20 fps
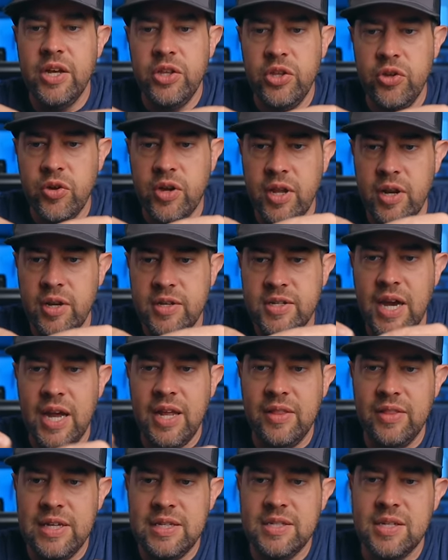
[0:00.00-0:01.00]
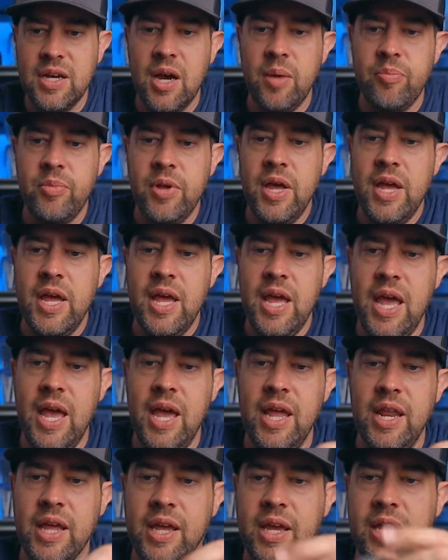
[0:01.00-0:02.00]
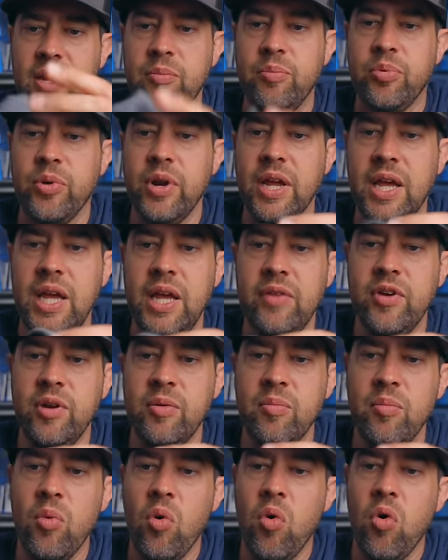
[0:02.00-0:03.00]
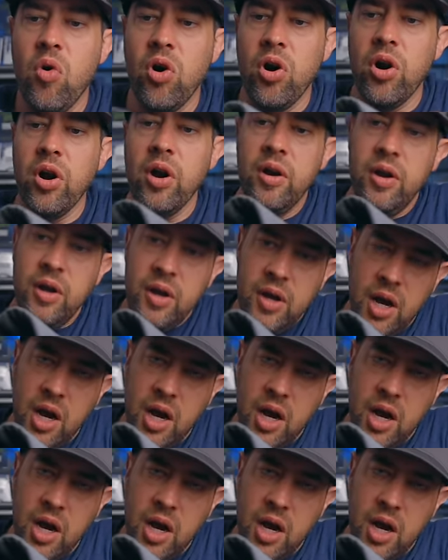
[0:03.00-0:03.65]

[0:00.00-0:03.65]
you can tighten these up and it can bring even more